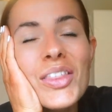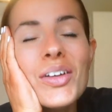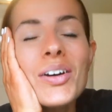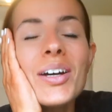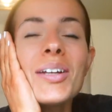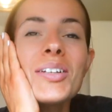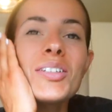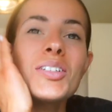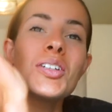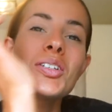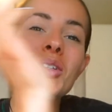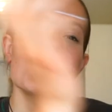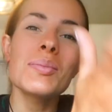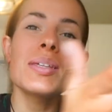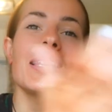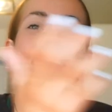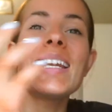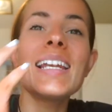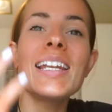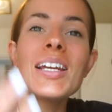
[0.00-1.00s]
thought I'd do
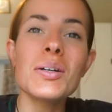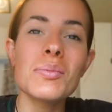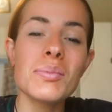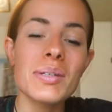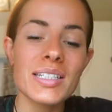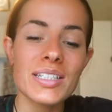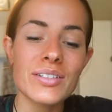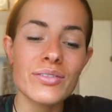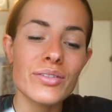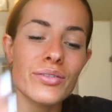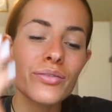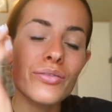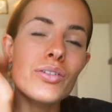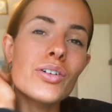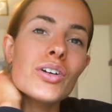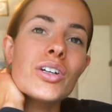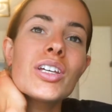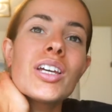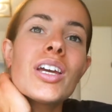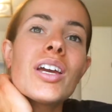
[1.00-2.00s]
something a little bit different
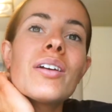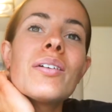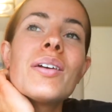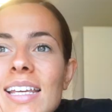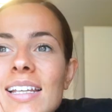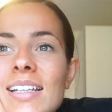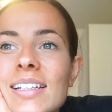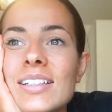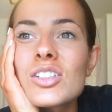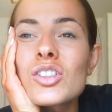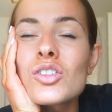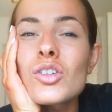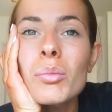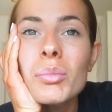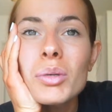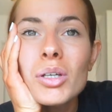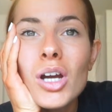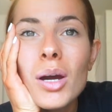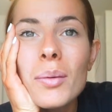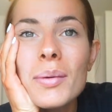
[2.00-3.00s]
for you.
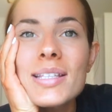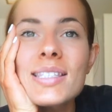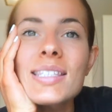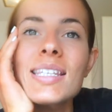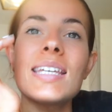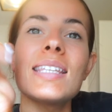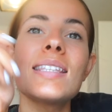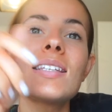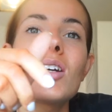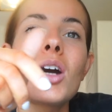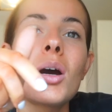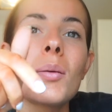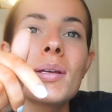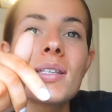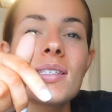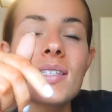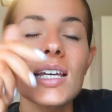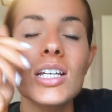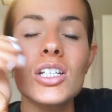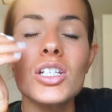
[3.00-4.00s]
Drop your comments in the
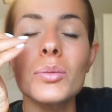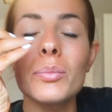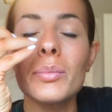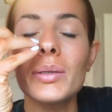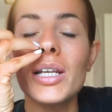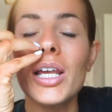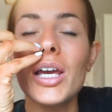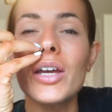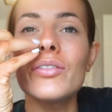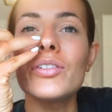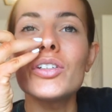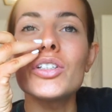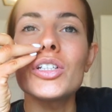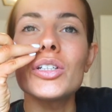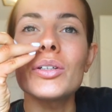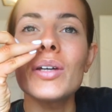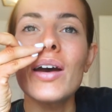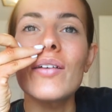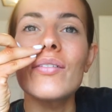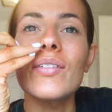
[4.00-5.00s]
comments section below if you
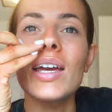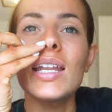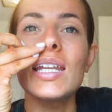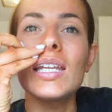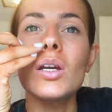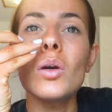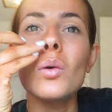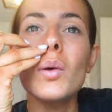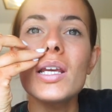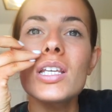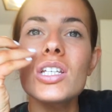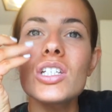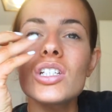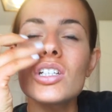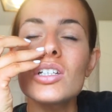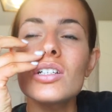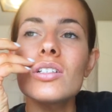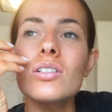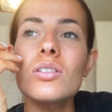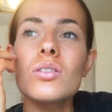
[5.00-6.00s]
do have any
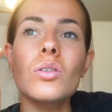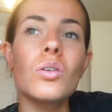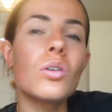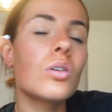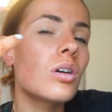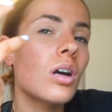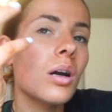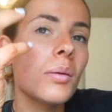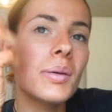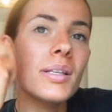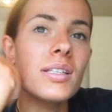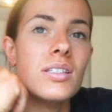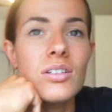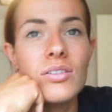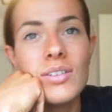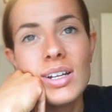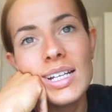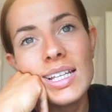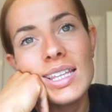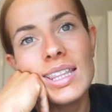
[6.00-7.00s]
questions or comments
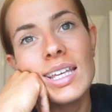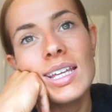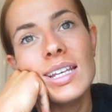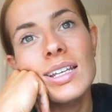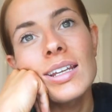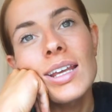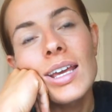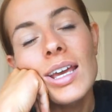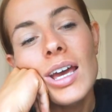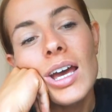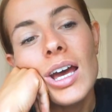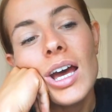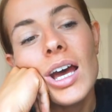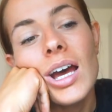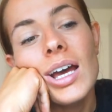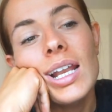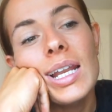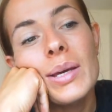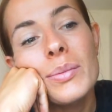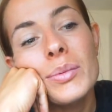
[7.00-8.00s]
or anything.
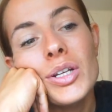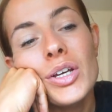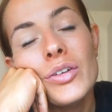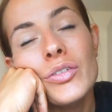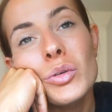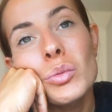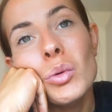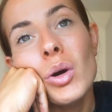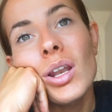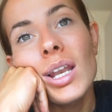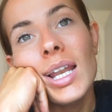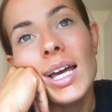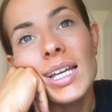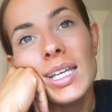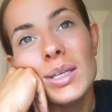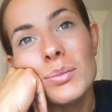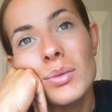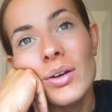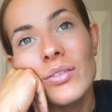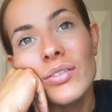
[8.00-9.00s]
Uh, let me know if you are
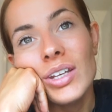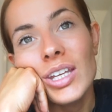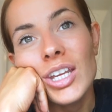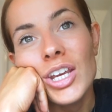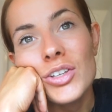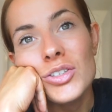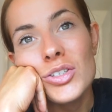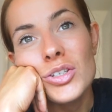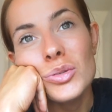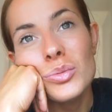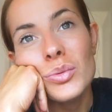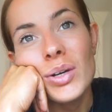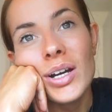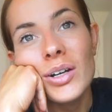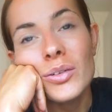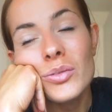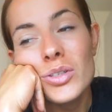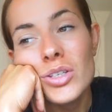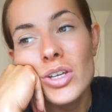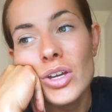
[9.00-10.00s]
liking my videos as
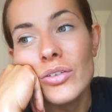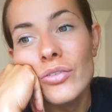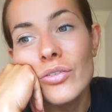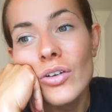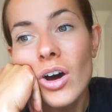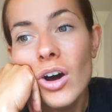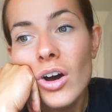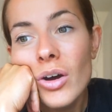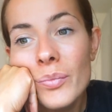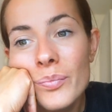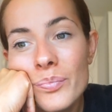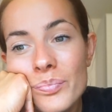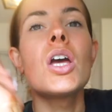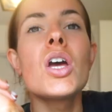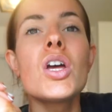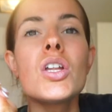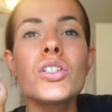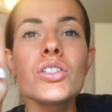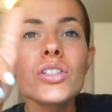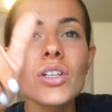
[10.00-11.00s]
well so far.
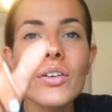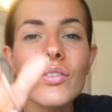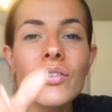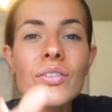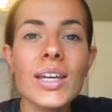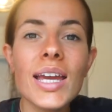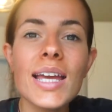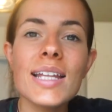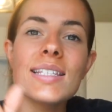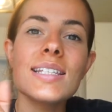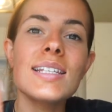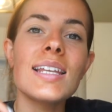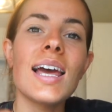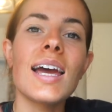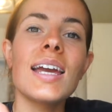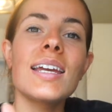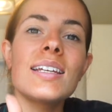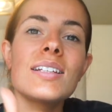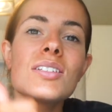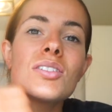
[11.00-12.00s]
Don't forget to
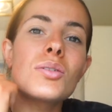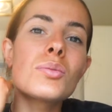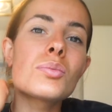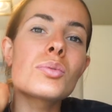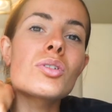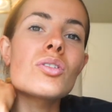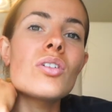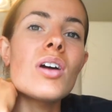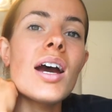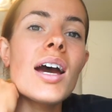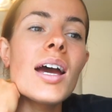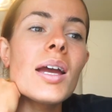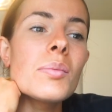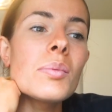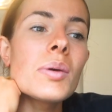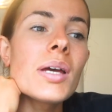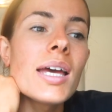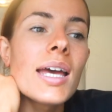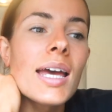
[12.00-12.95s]
like and subscribe